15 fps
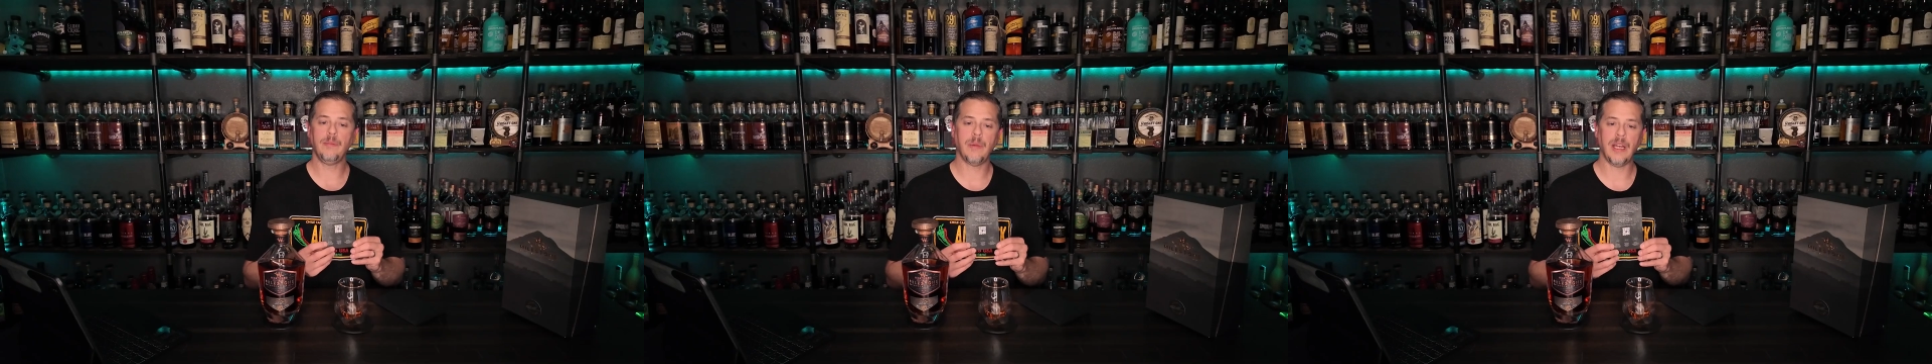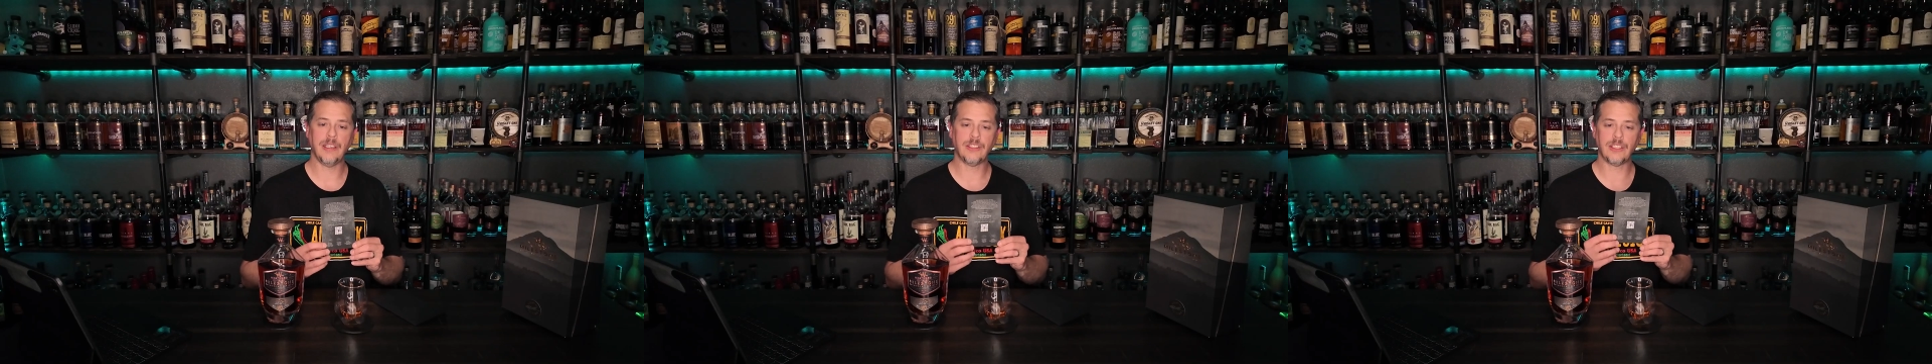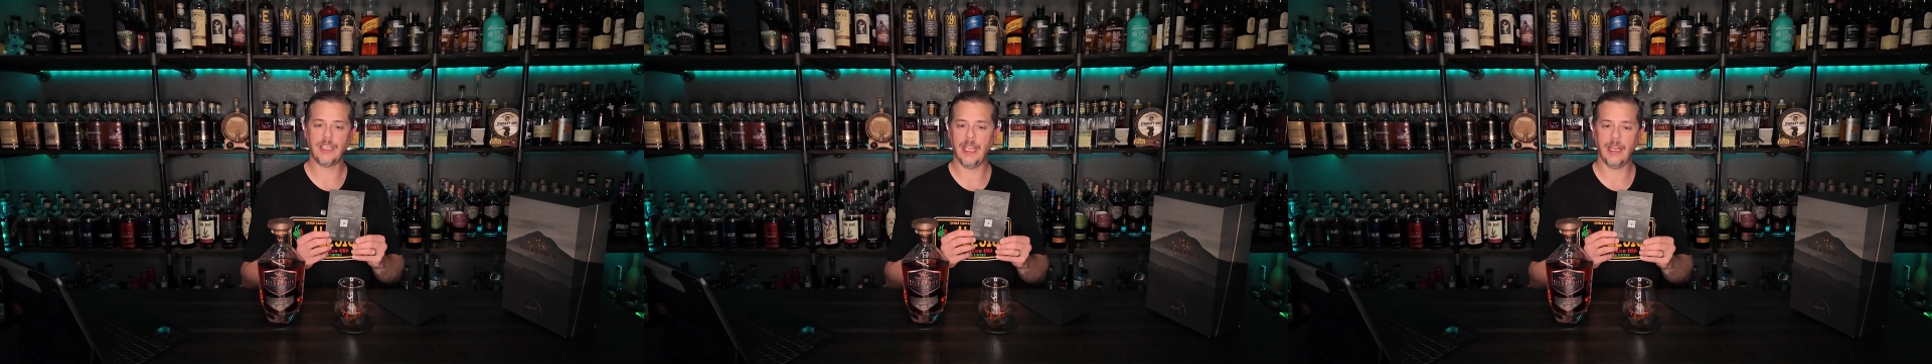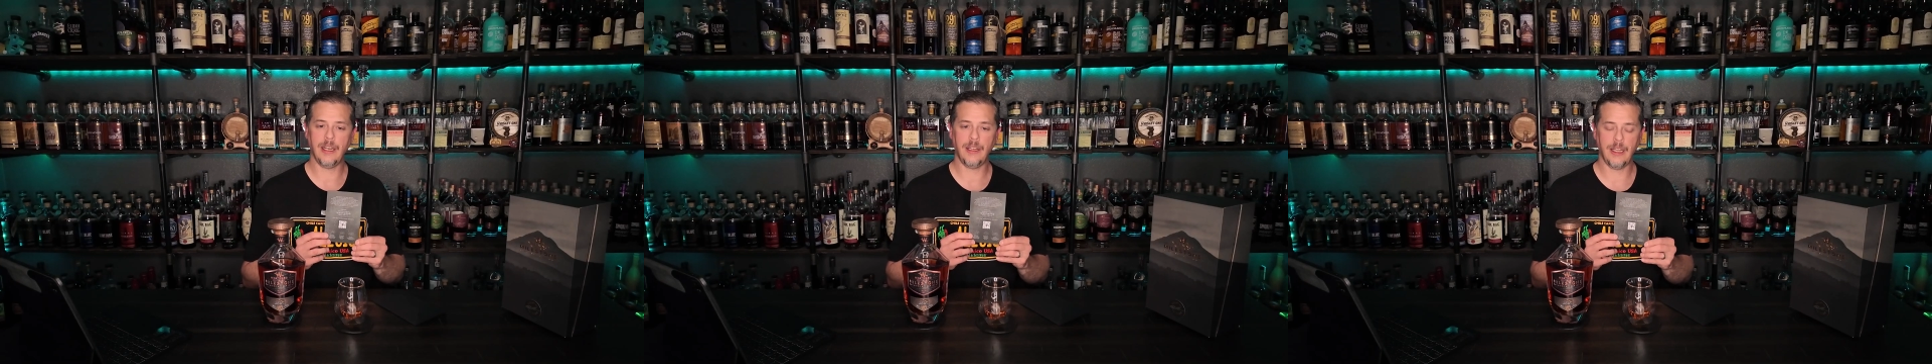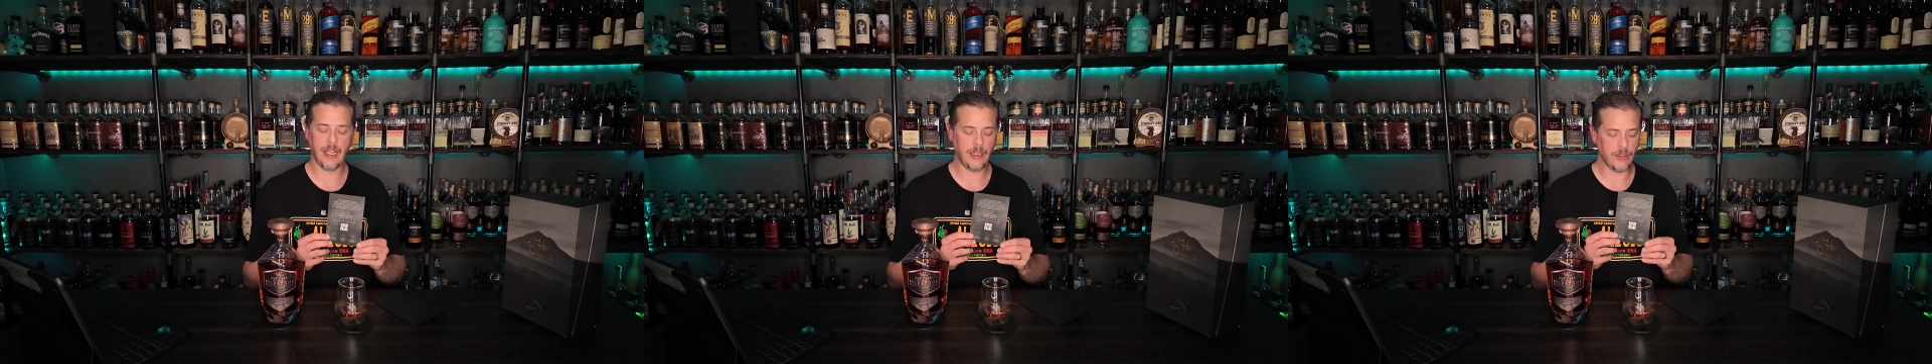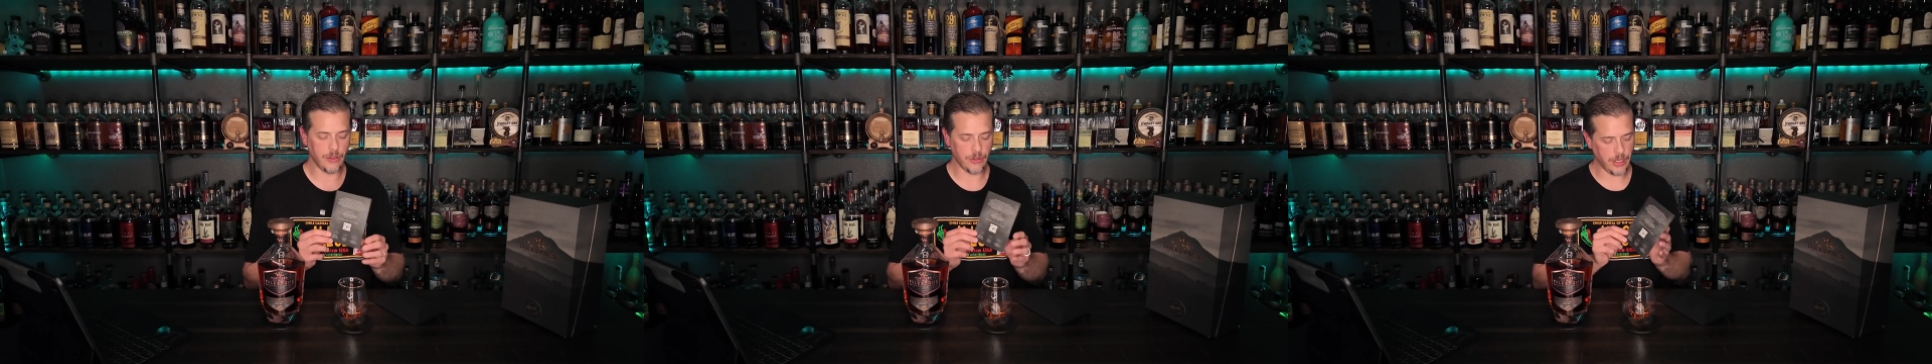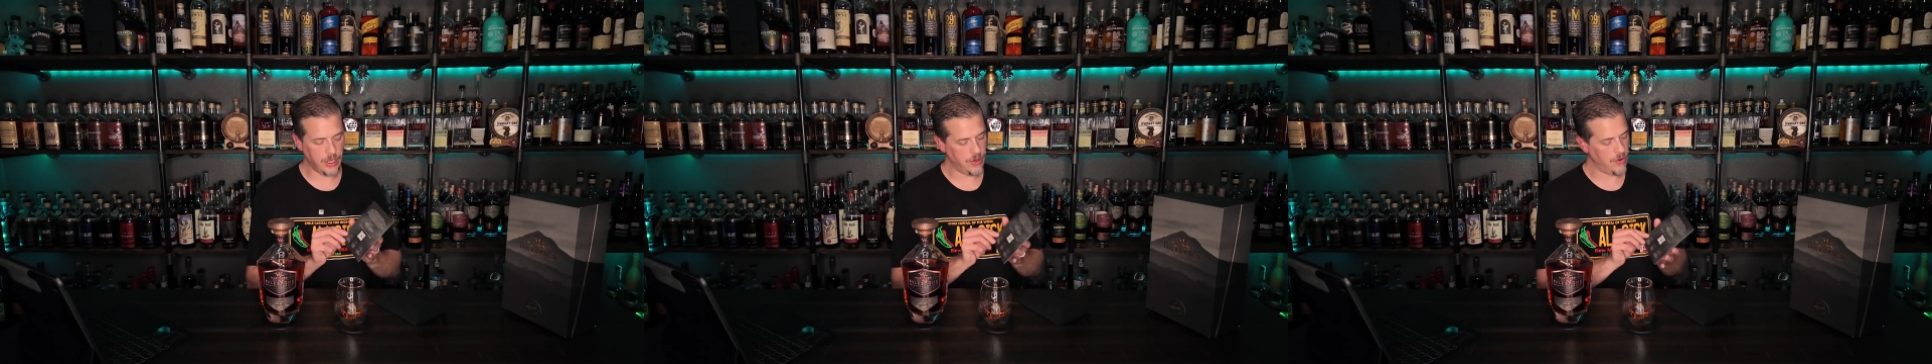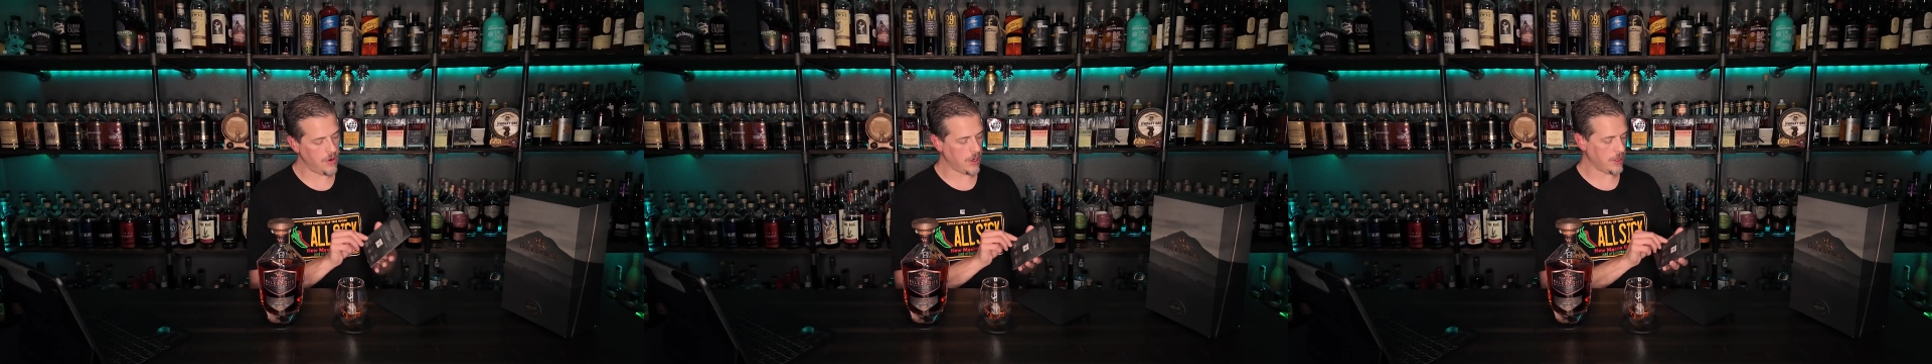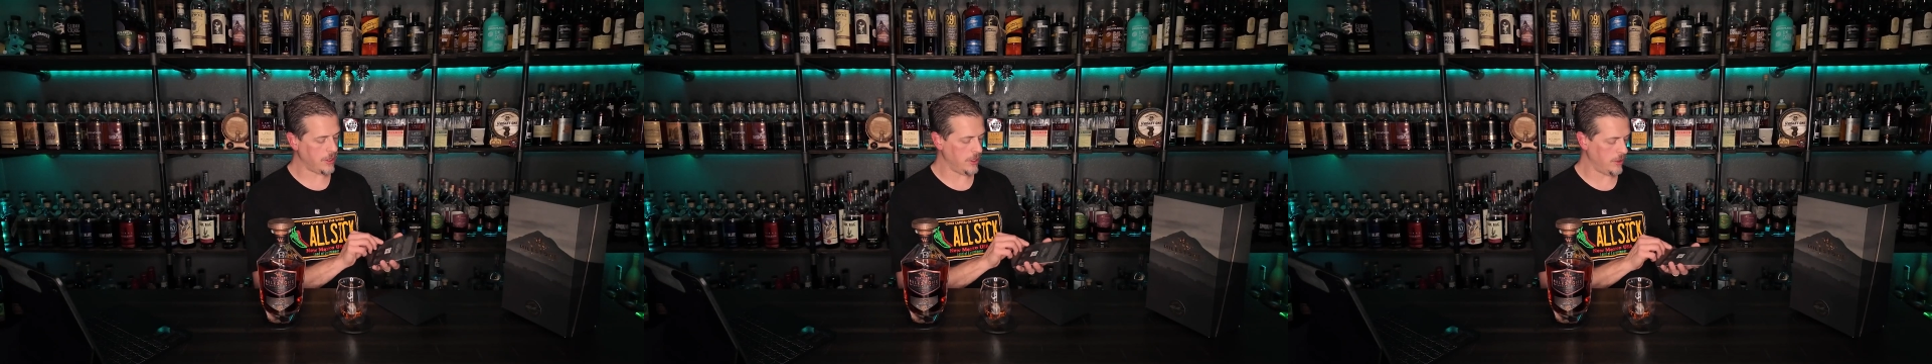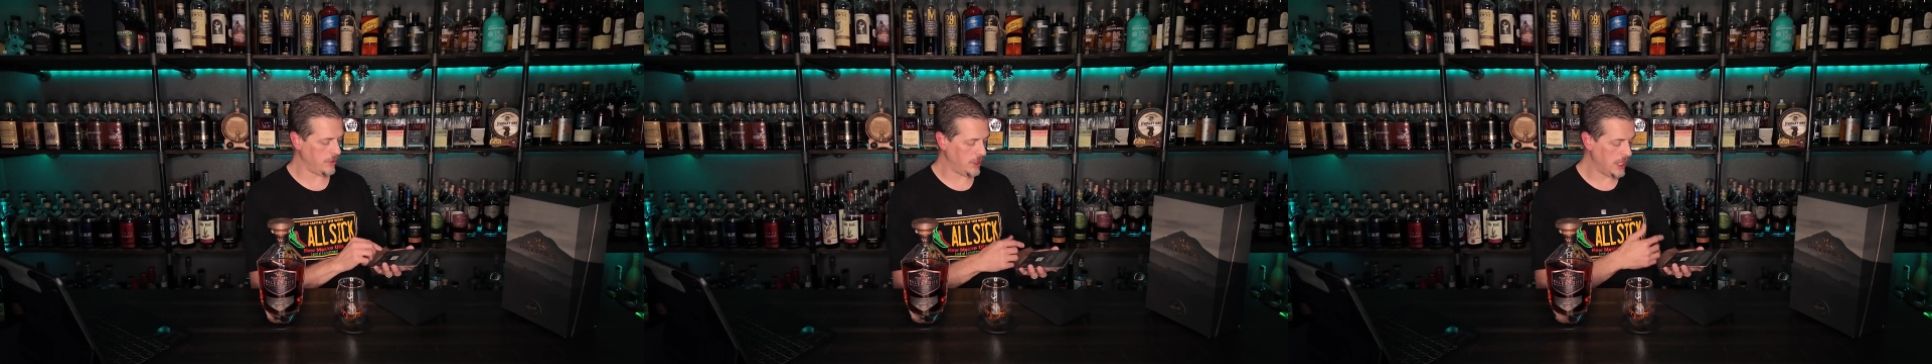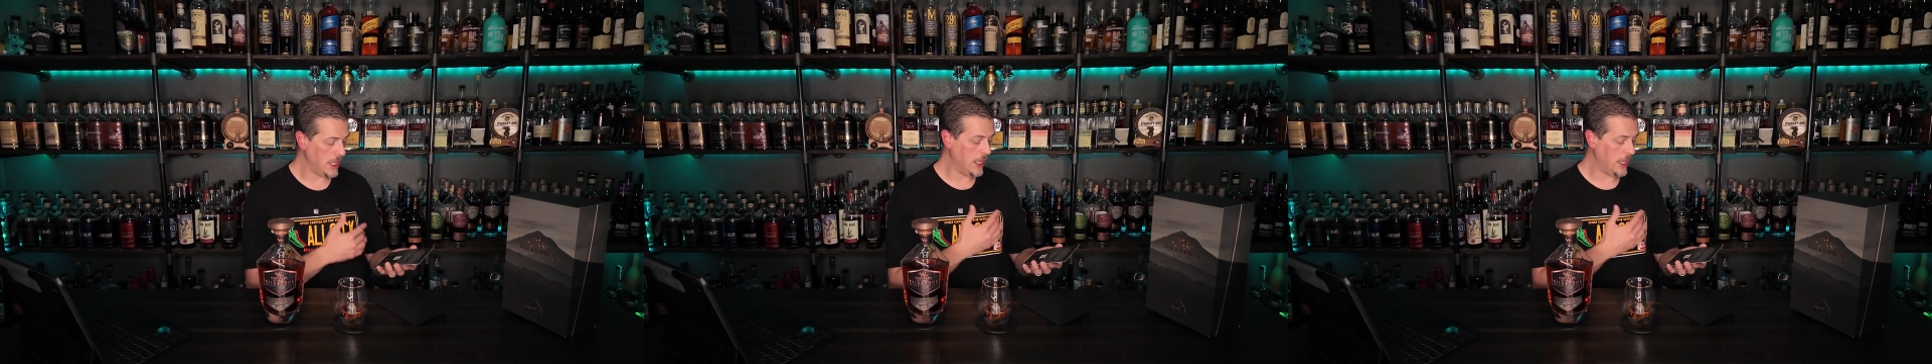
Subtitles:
by scanning that little QR code.